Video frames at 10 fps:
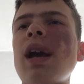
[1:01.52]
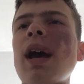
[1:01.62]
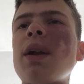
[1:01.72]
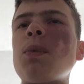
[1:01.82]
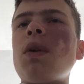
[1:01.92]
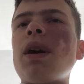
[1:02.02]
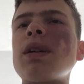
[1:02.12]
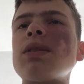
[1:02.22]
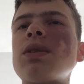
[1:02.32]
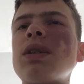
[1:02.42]
had
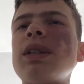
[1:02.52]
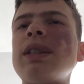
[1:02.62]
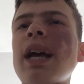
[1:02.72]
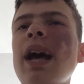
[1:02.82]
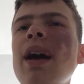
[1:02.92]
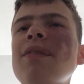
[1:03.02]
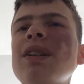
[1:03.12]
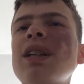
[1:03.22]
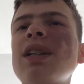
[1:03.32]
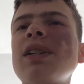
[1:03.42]
worked on de
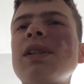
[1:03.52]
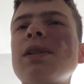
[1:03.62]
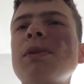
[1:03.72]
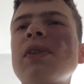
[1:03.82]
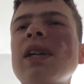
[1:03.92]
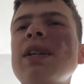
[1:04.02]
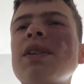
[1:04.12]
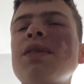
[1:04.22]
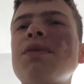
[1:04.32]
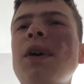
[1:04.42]
Havilland
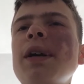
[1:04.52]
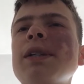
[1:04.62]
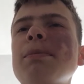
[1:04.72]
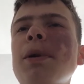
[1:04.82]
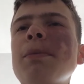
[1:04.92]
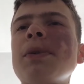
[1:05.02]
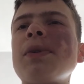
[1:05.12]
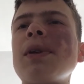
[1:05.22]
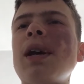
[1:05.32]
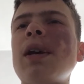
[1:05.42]
Mosquito fighter
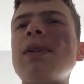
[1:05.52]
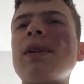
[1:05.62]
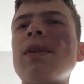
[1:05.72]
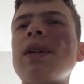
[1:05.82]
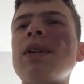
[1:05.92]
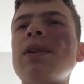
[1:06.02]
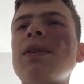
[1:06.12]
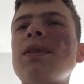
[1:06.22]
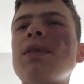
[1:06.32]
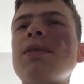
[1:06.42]
bombers, so he
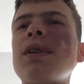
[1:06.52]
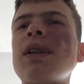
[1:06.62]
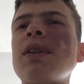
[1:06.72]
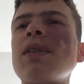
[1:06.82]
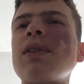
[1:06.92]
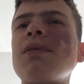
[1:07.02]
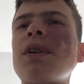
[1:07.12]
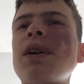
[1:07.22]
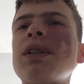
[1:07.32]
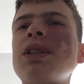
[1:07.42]
knew of its
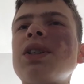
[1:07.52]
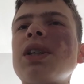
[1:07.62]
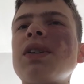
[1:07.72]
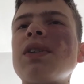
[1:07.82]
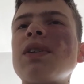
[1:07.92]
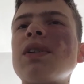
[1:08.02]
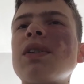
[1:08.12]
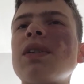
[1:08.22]
advantages.